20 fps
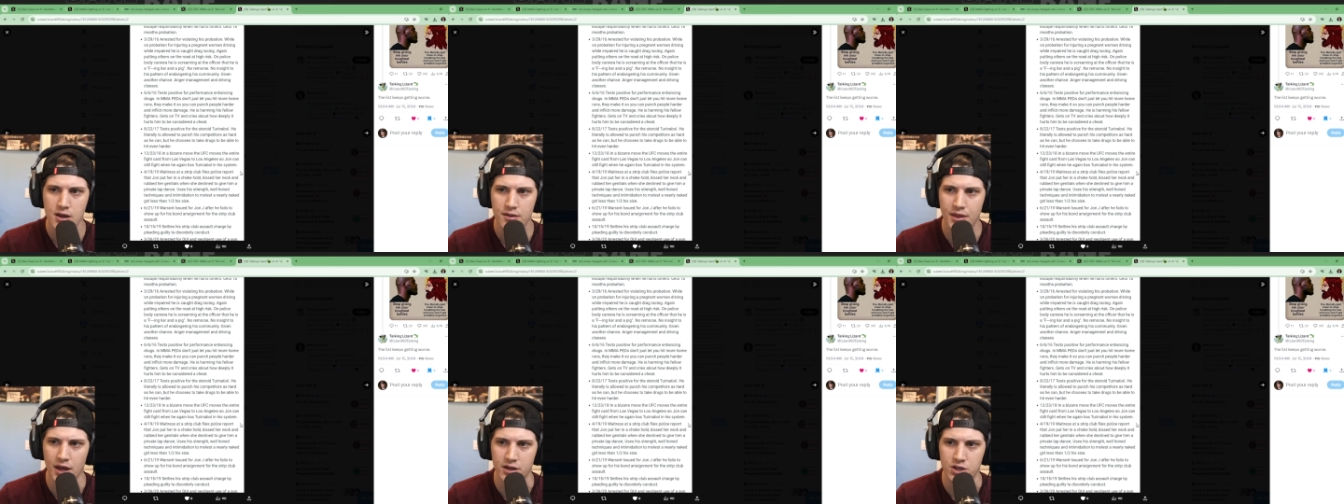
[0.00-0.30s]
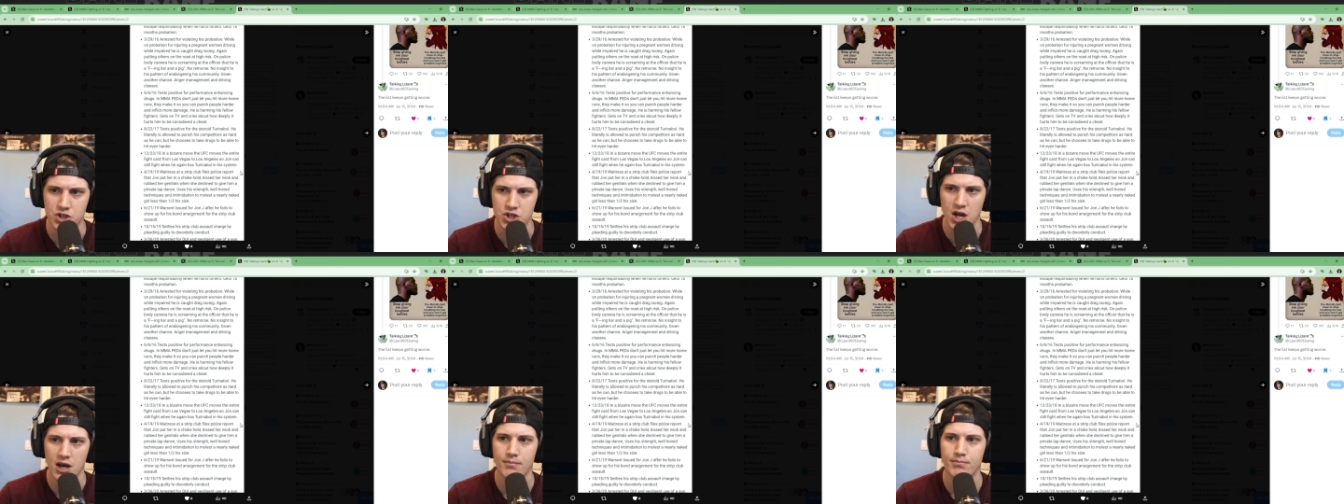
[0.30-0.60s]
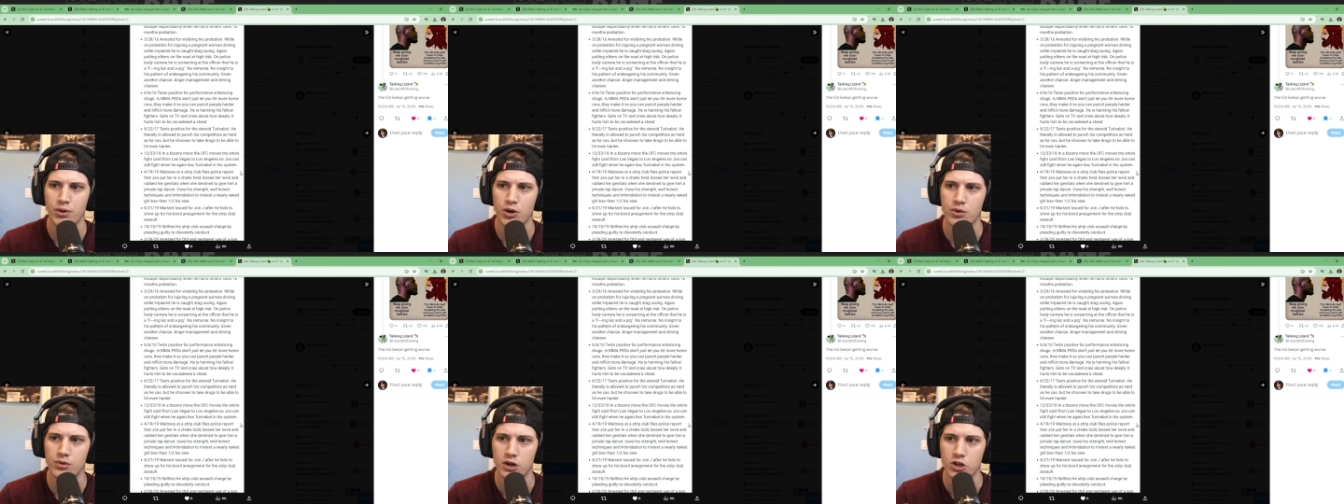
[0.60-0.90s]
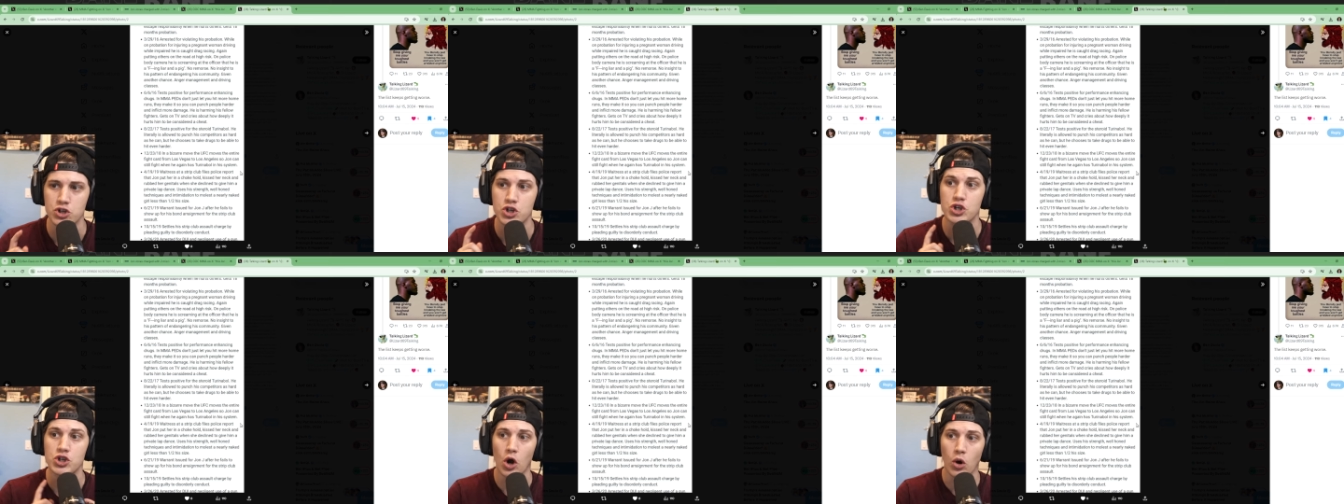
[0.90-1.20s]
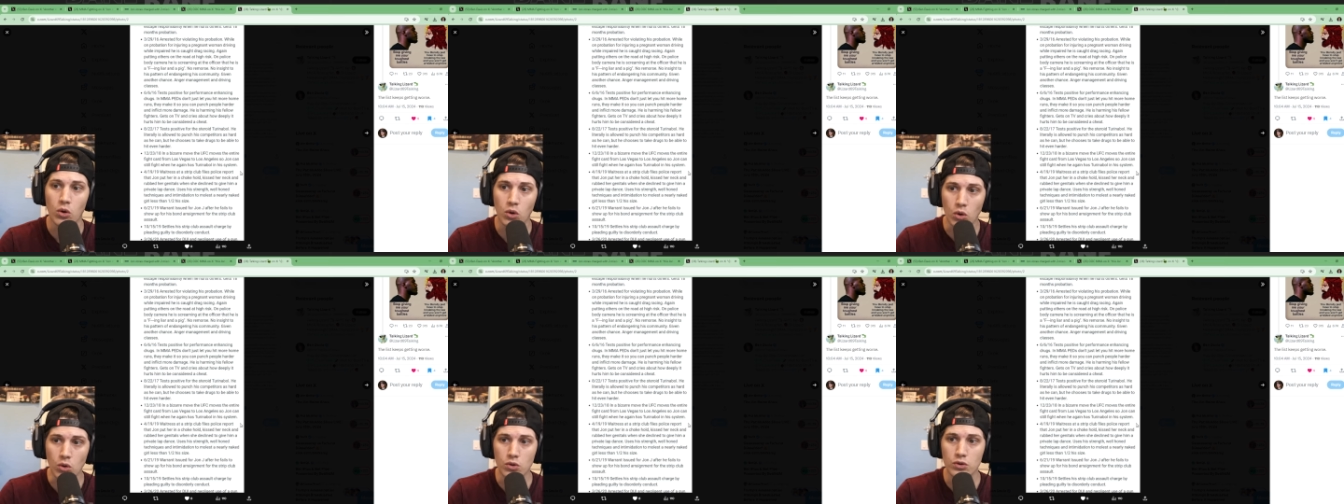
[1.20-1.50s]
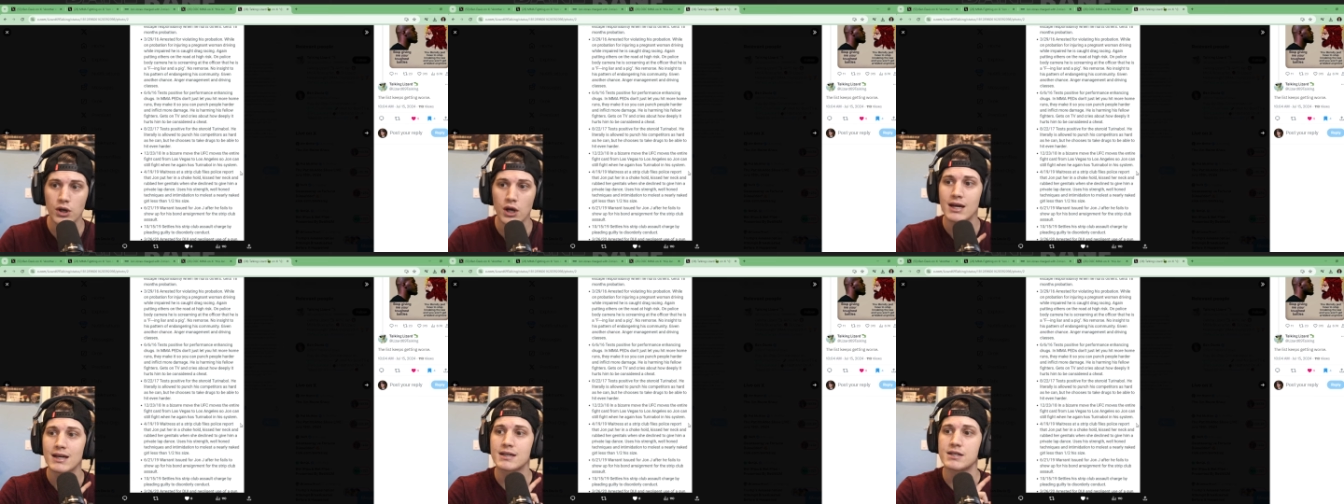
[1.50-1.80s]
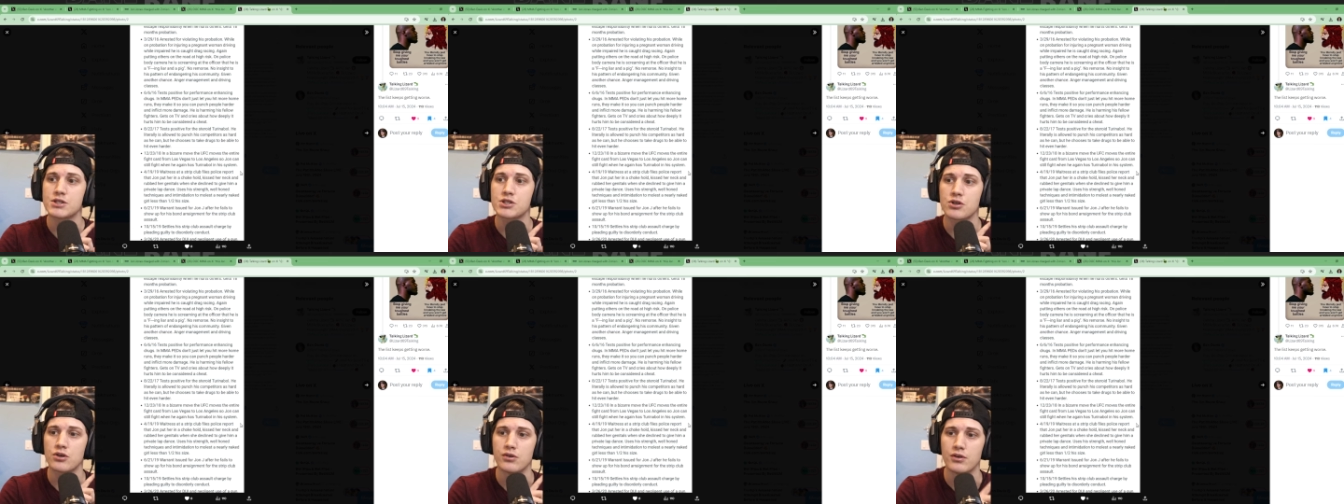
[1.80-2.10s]
that John put her in a chokehold,
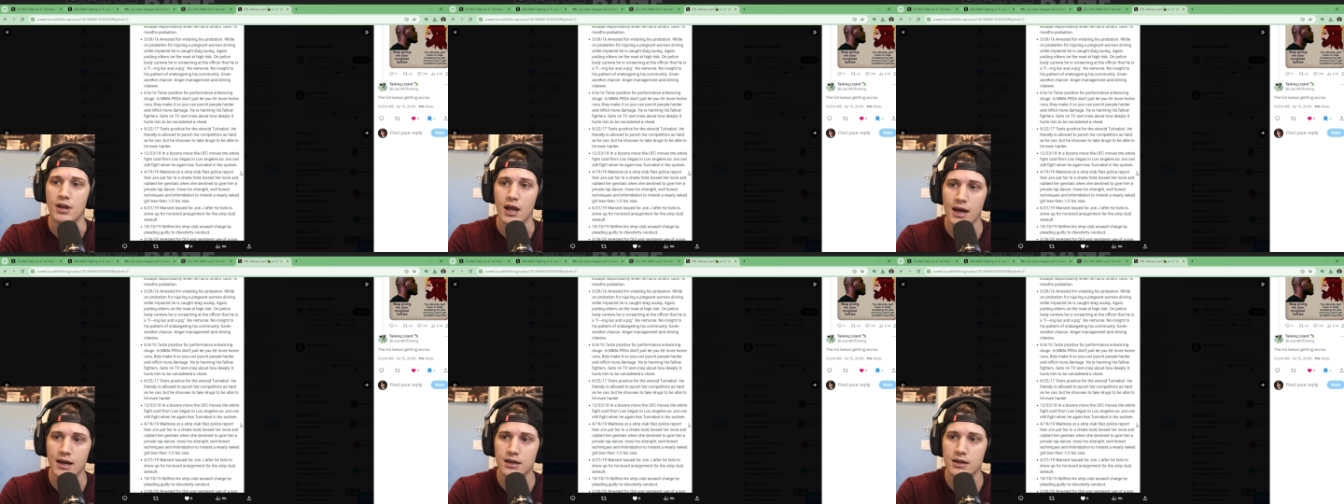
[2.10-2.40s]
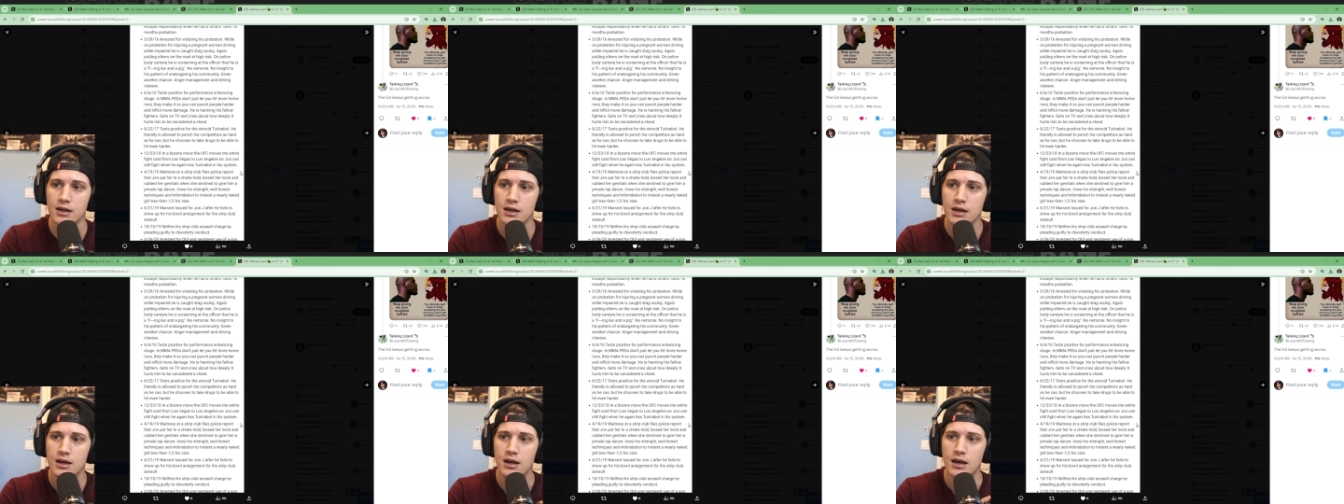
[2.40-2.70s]
kissed her neck,